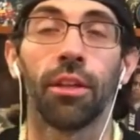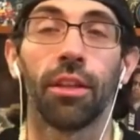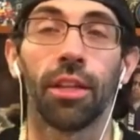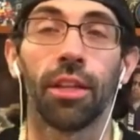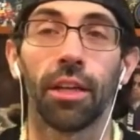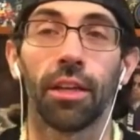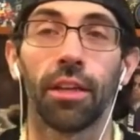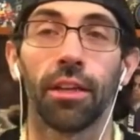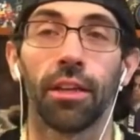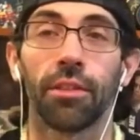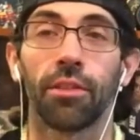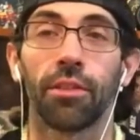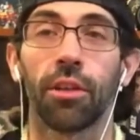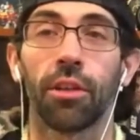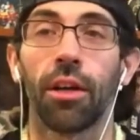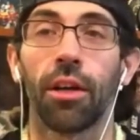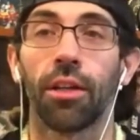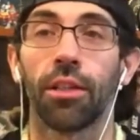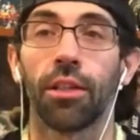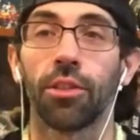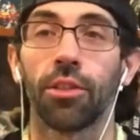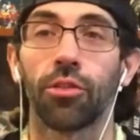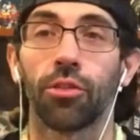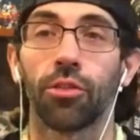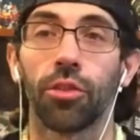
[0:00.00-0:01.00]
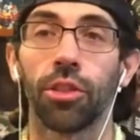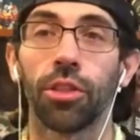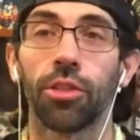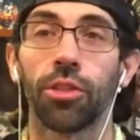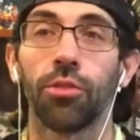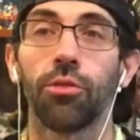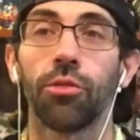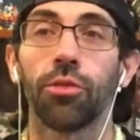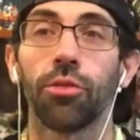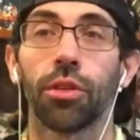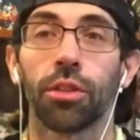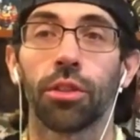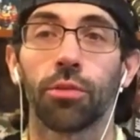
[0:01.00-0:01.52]
Then on his
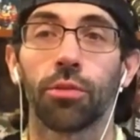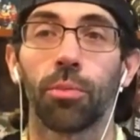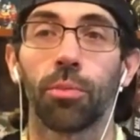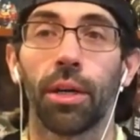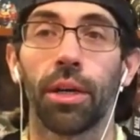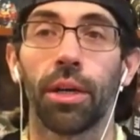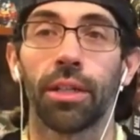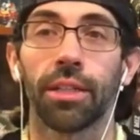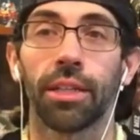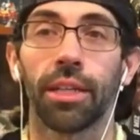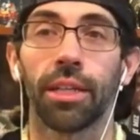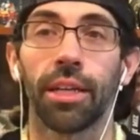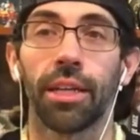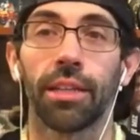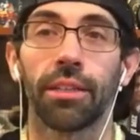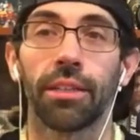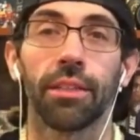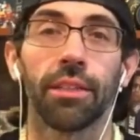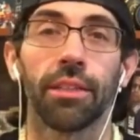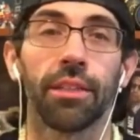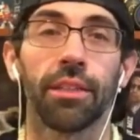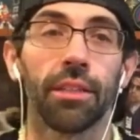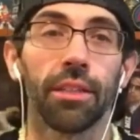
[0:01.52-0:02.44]
32 Thoughts podcast,